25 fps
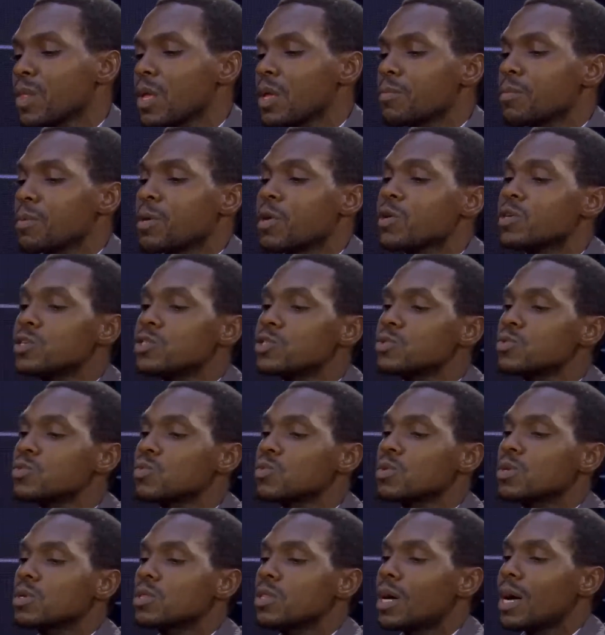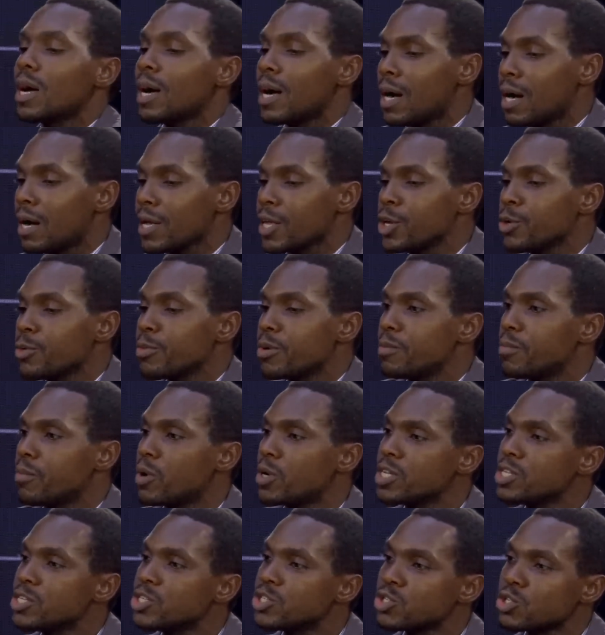because our human
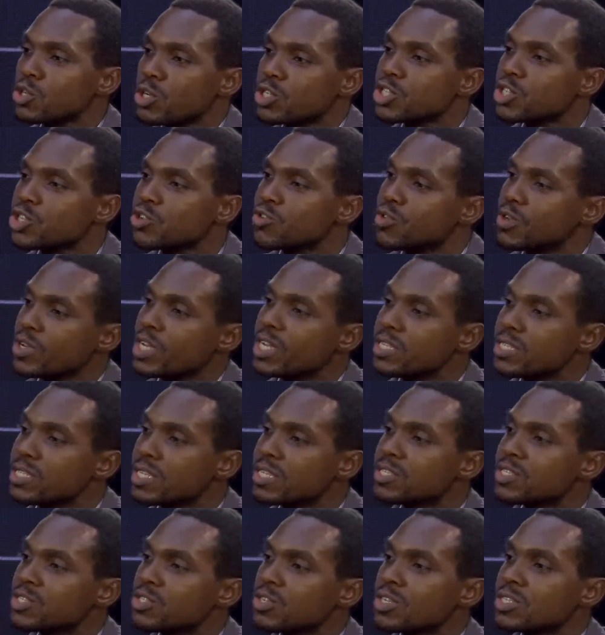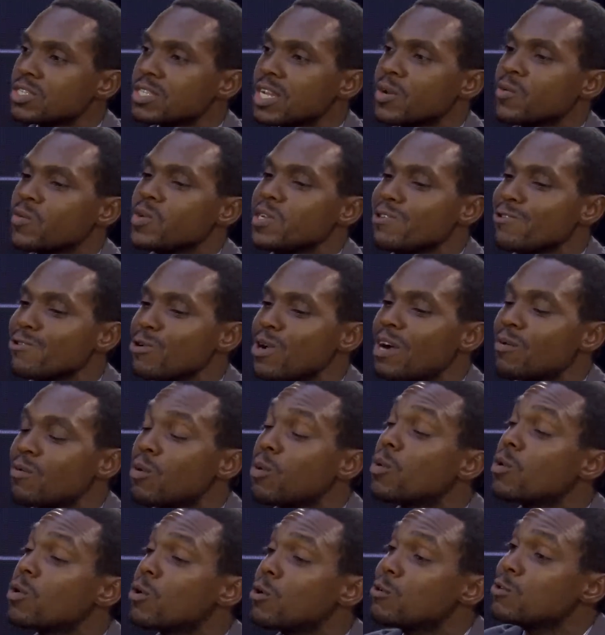body is created such that we do have what
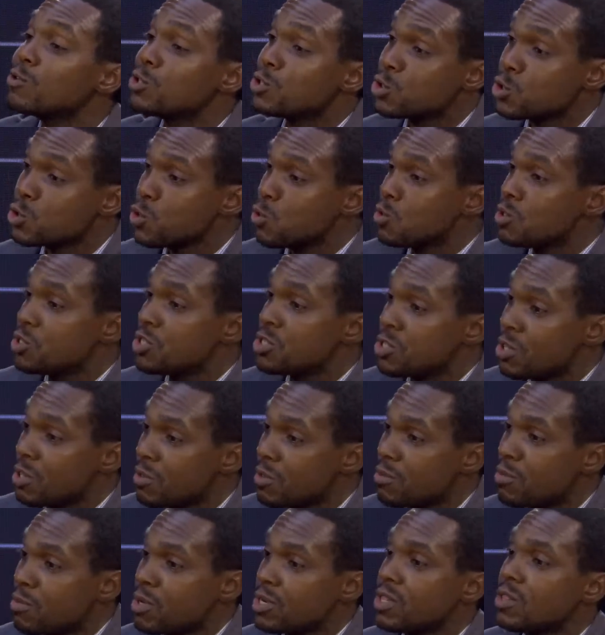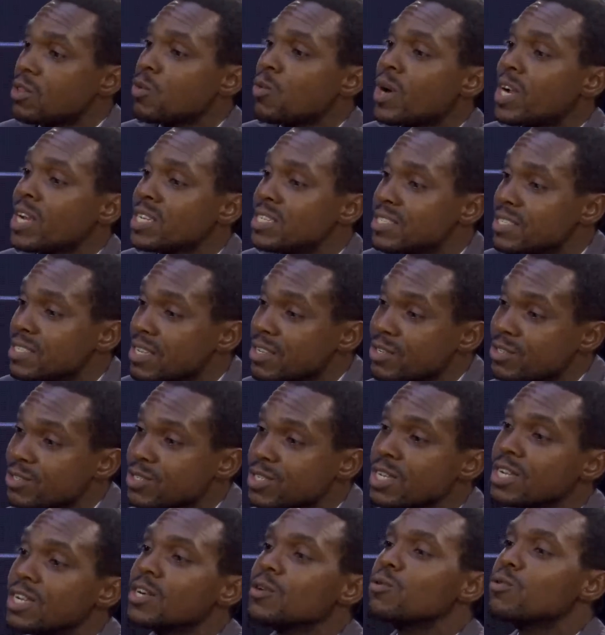we call the soldiers of the body, the white cells,
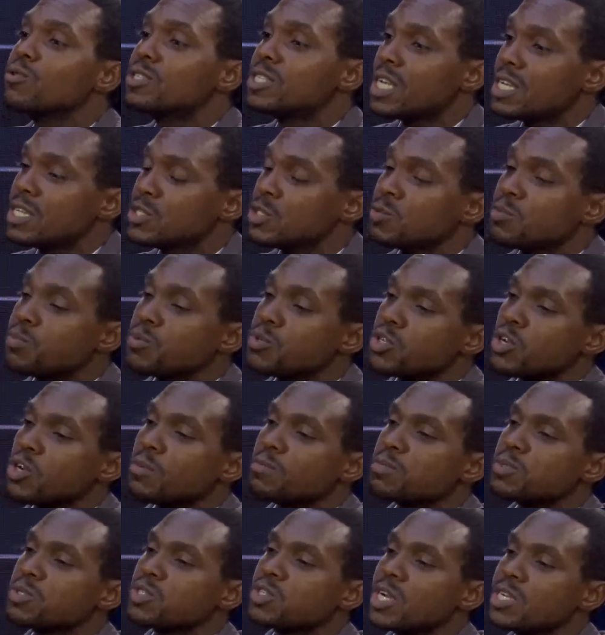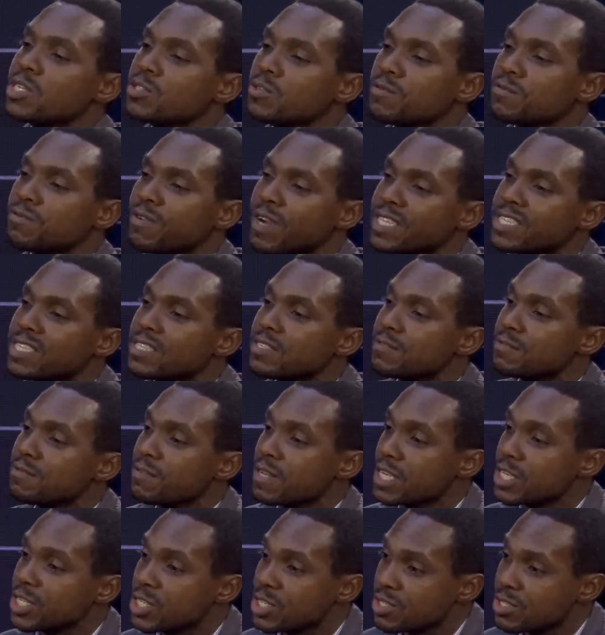who tend to try to fight
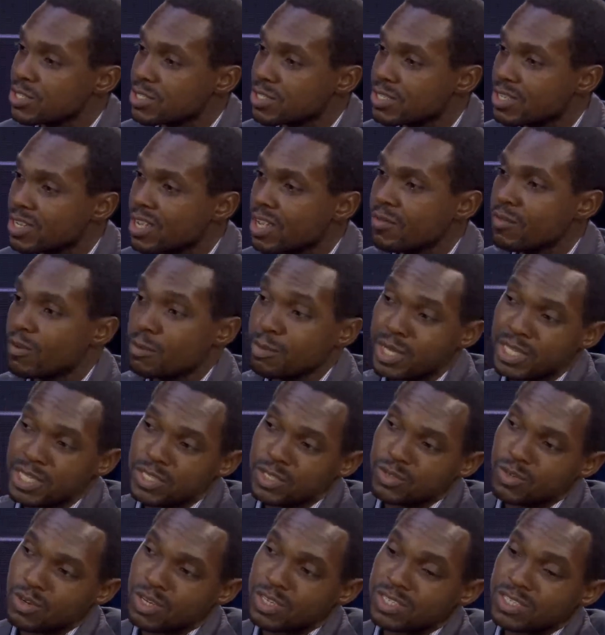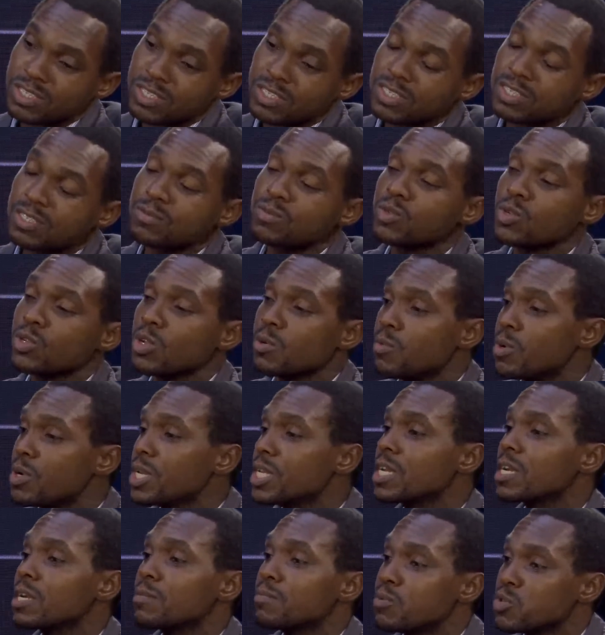infections. from getting into our system. So your body
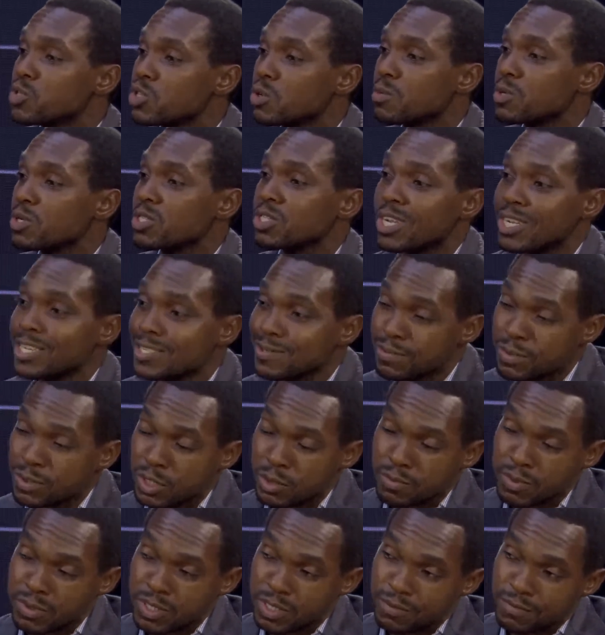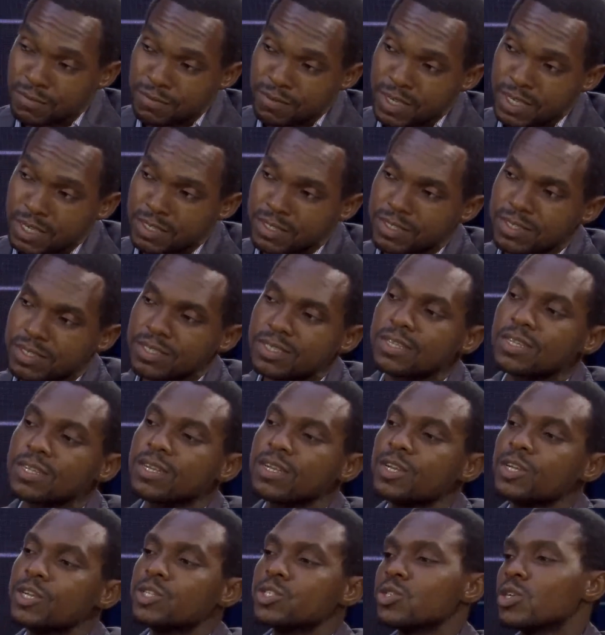can try to put up a defense.
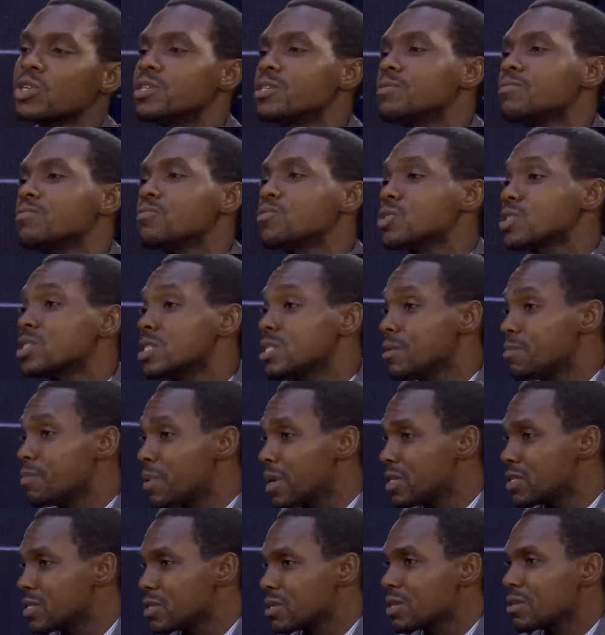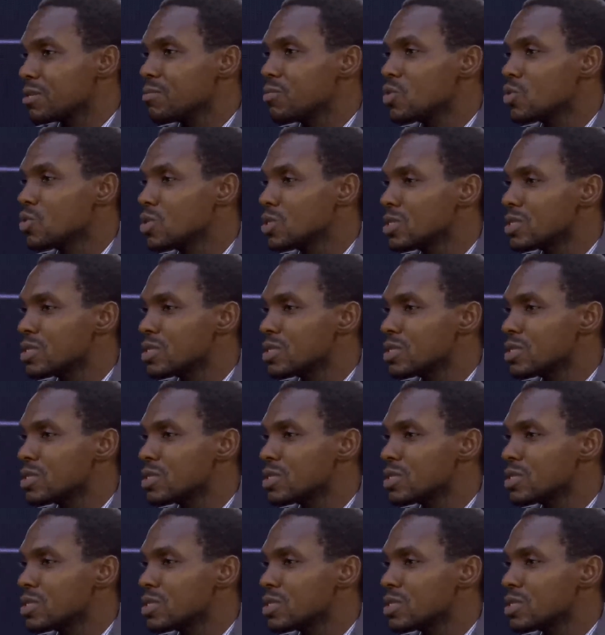So it mostly depends on the immunity.